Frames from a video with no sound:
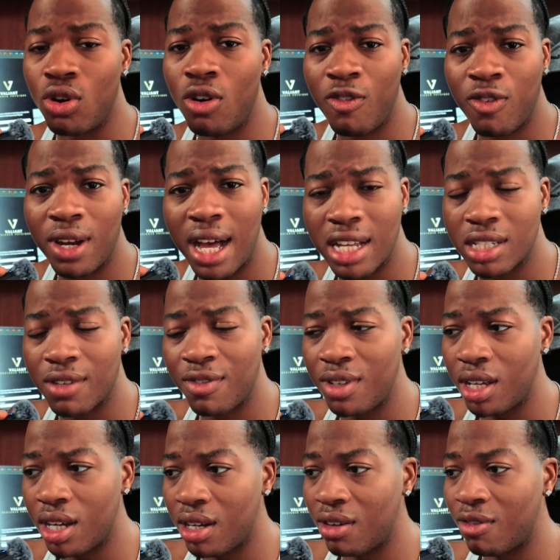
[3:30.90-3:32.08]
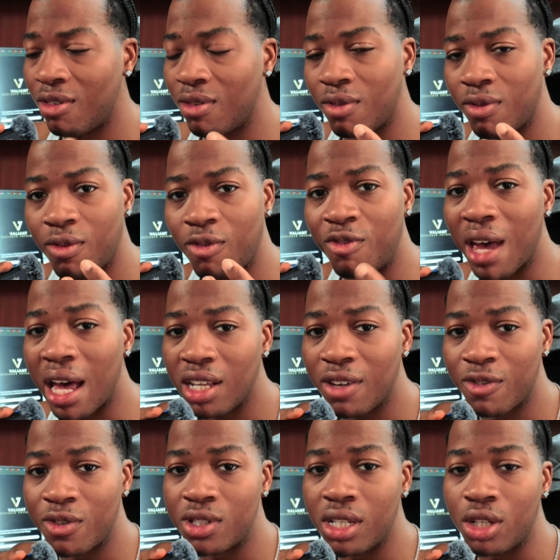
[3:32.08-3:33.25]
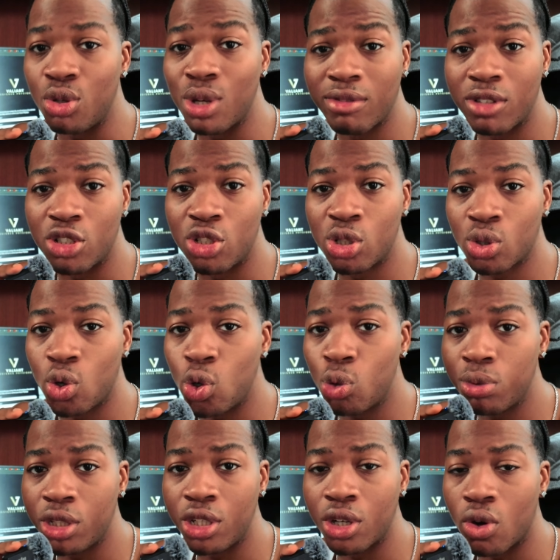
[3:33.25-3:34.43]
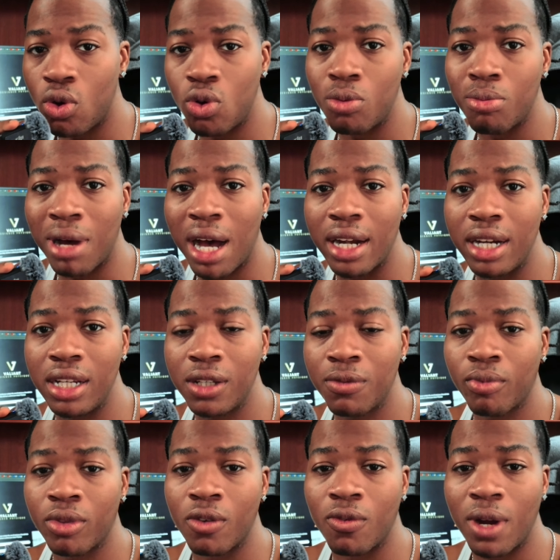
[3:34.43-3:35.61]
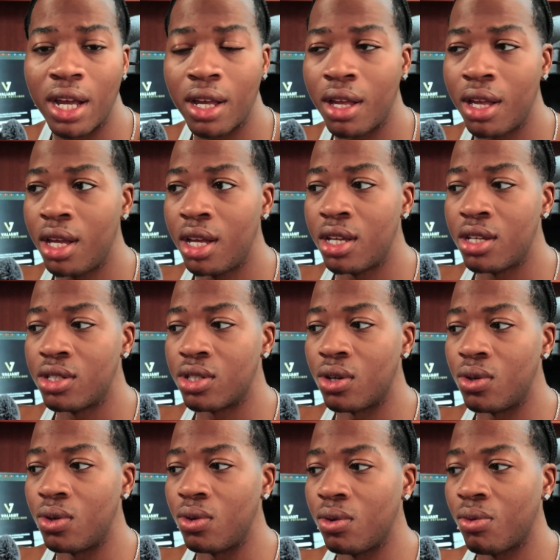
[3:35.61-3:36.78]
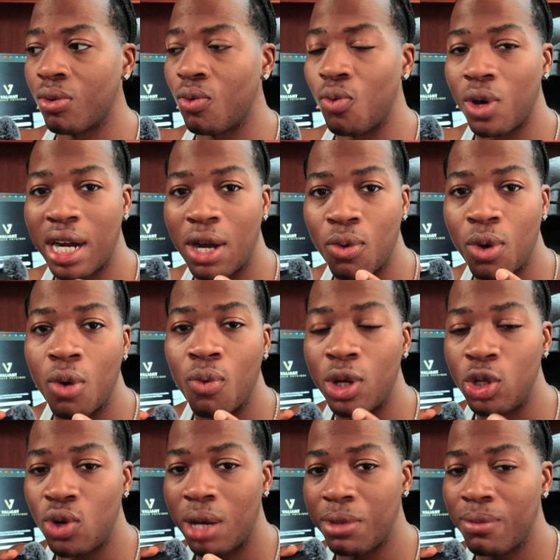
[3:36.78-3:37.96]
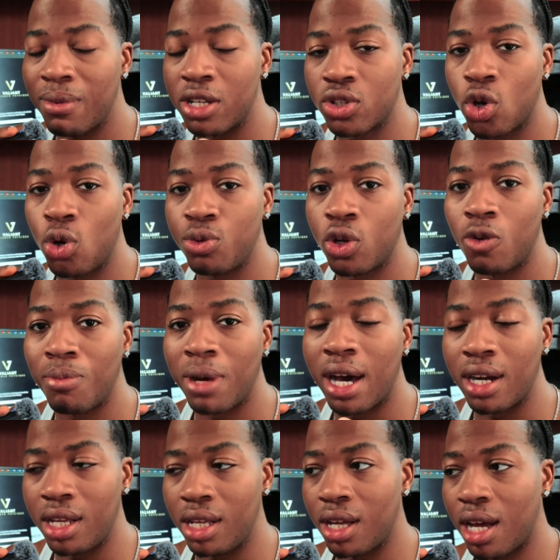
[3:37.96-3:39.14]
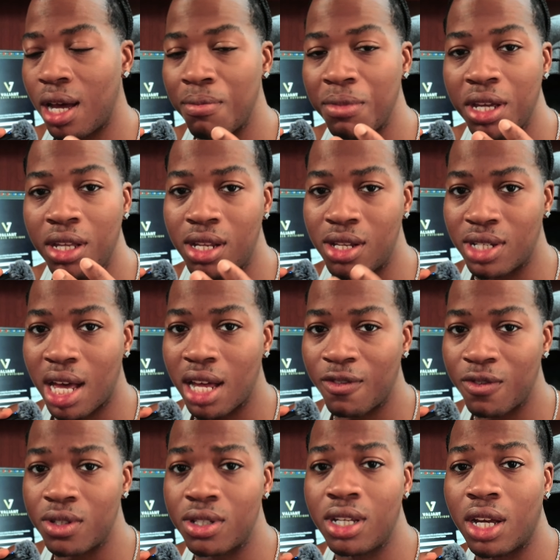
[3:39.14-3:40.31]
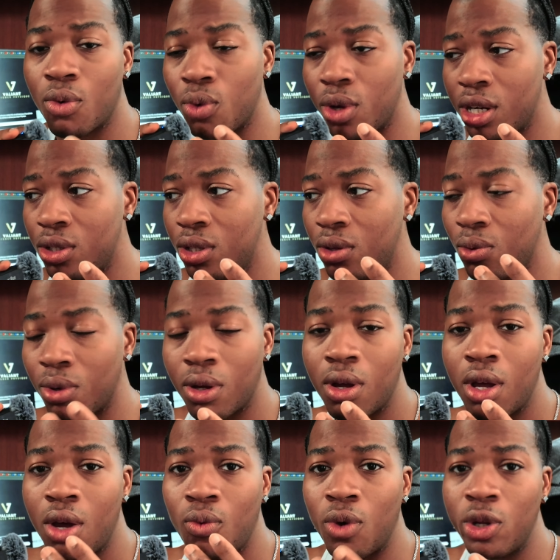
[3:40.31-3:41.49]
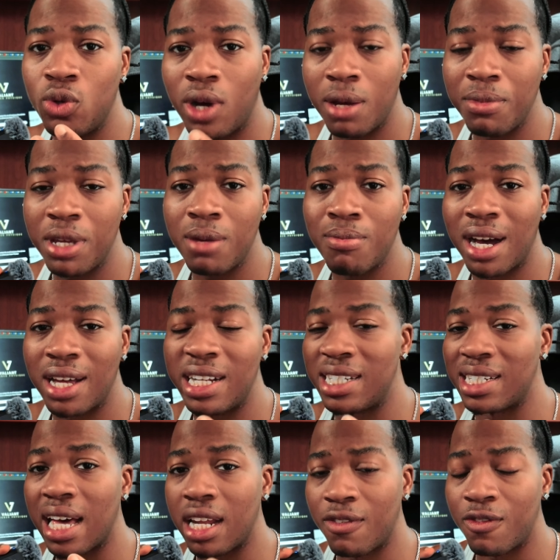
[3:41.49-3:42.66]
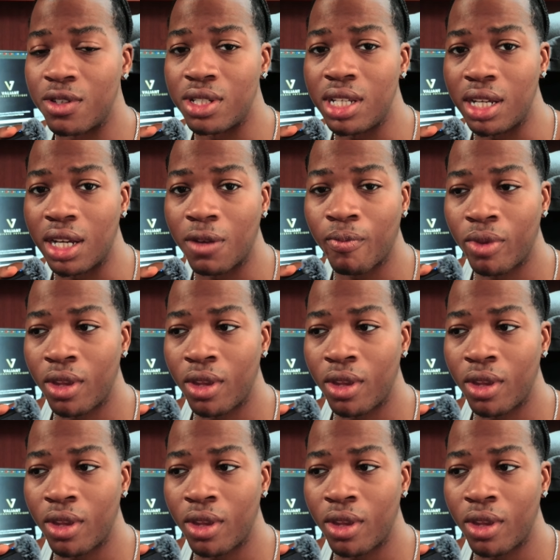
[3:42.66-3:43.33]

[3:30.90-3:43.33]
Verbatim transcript: the whole philosophy of Valiant Physique. You have to sculpt your own body, right? So when I what do I mean by sculpt your own body? I mean designer physique. And what did what do I mean by designer physique?